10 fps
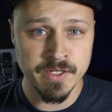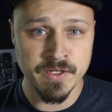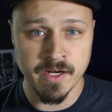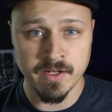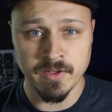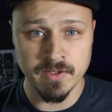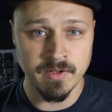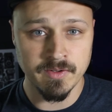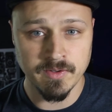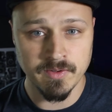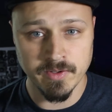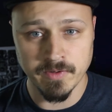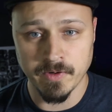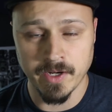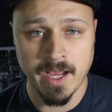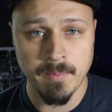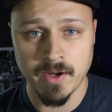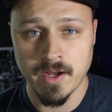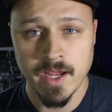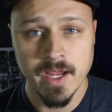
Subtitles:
trying to look for a camper,